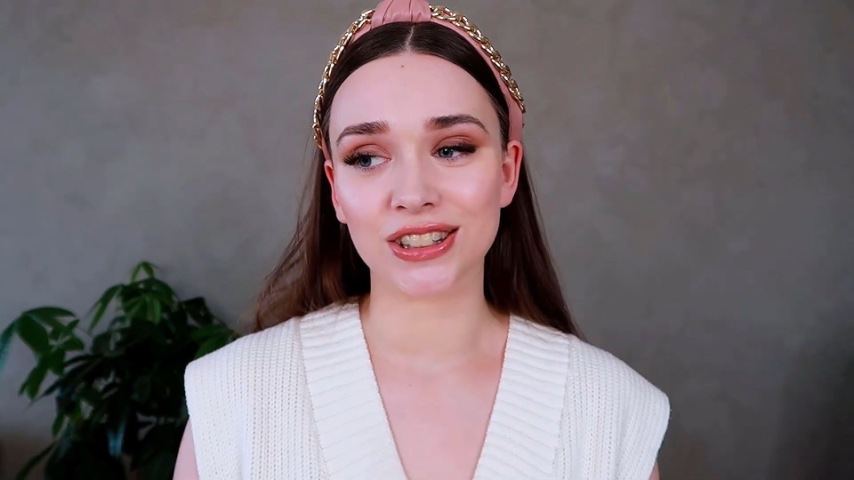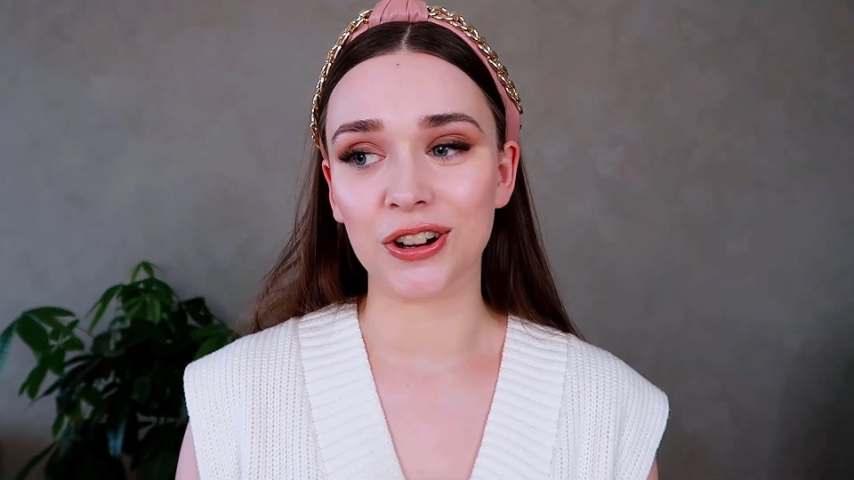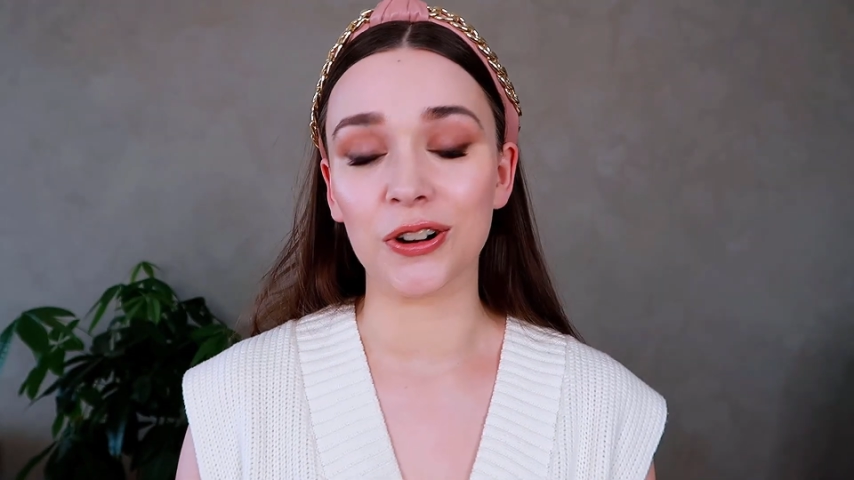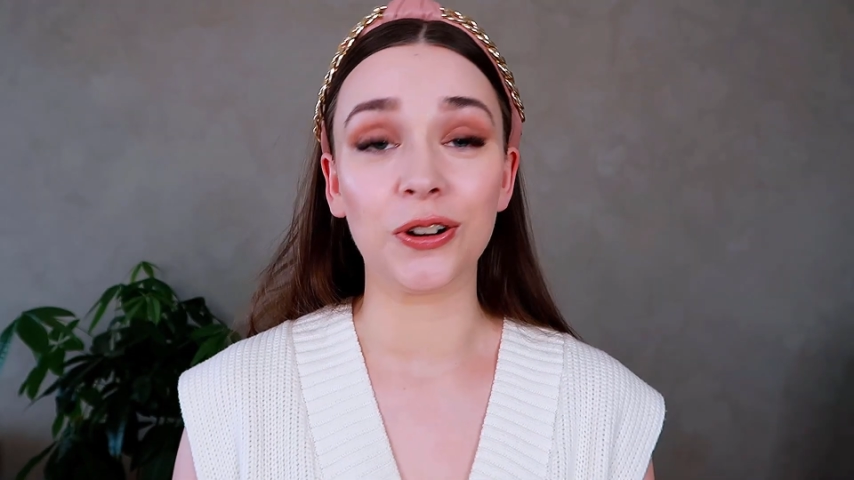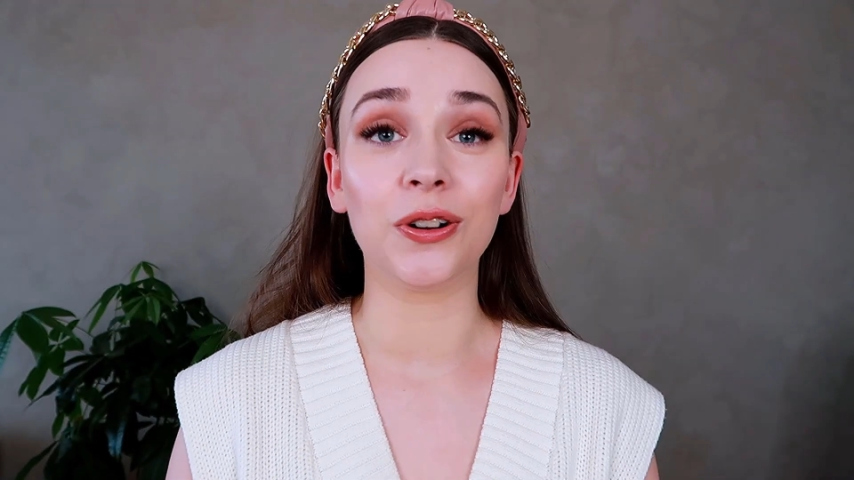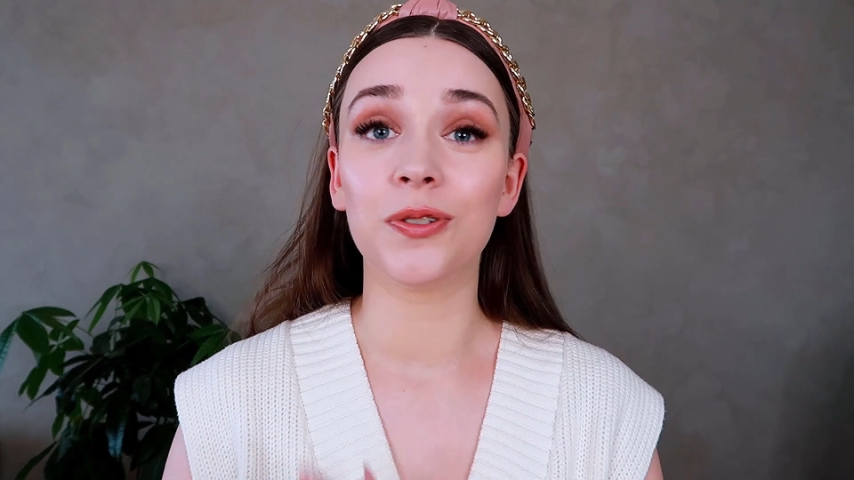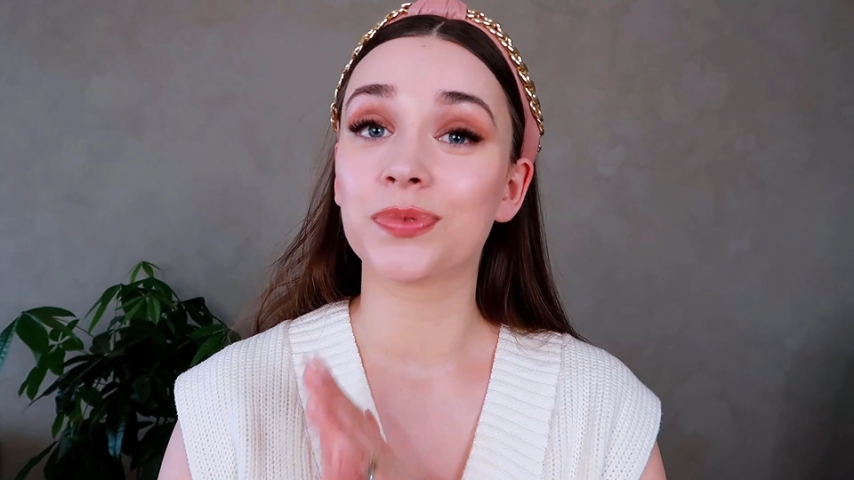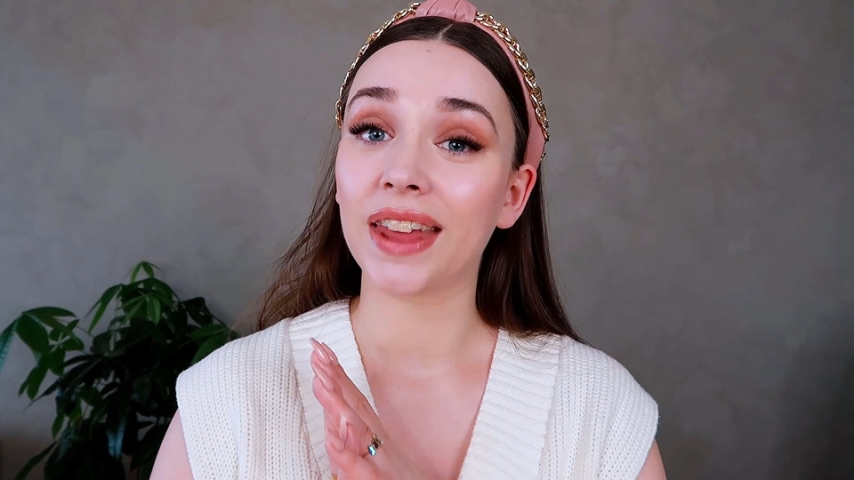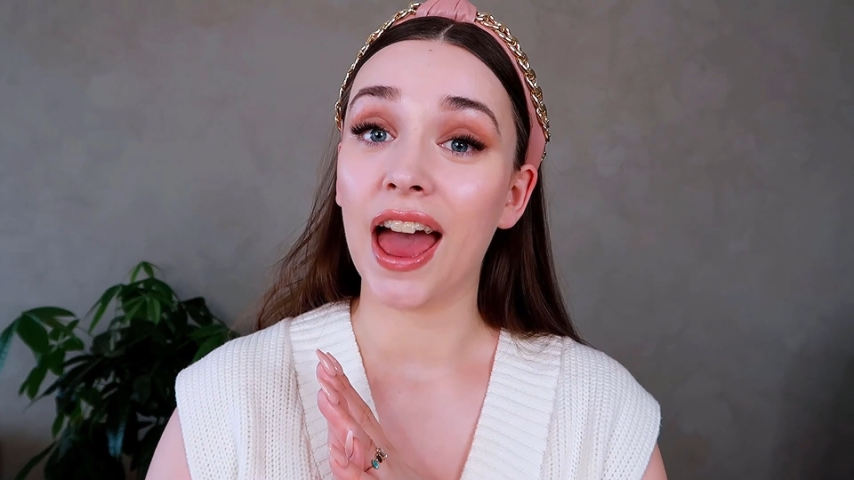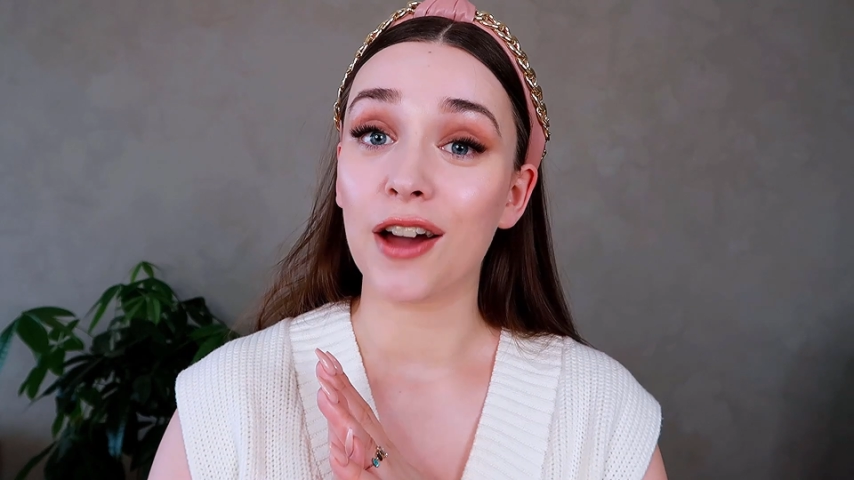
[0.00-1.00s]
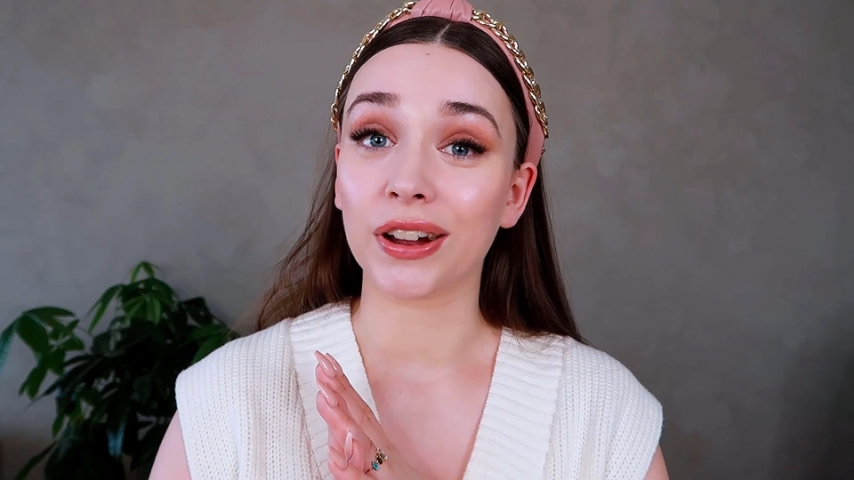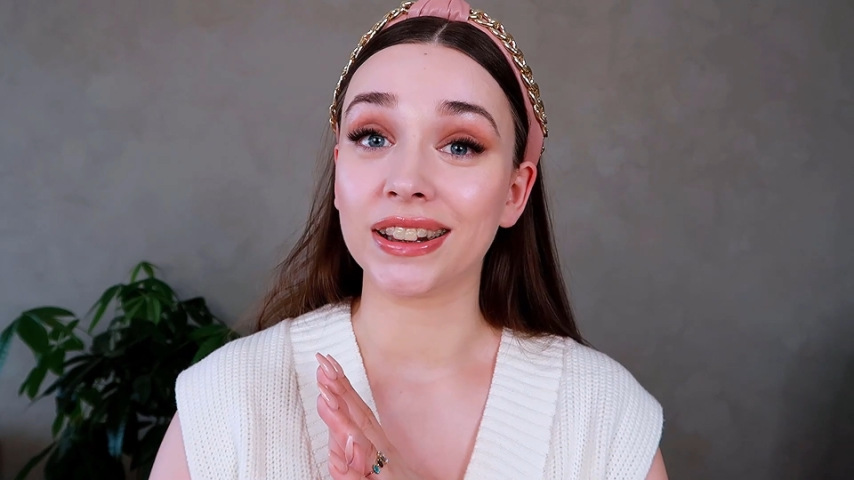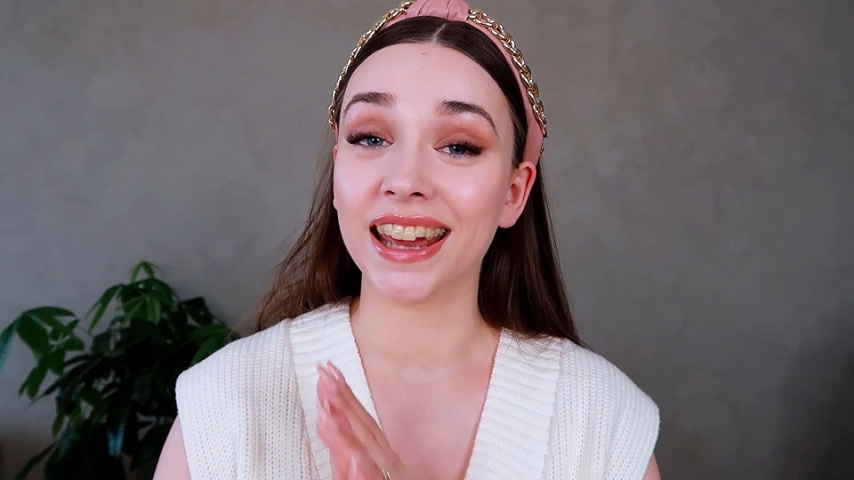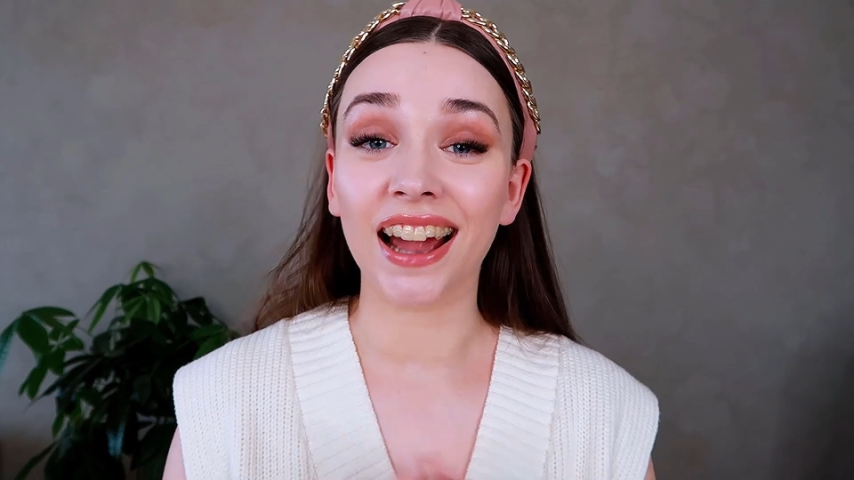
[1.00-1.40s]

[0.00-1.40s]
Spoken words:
so finally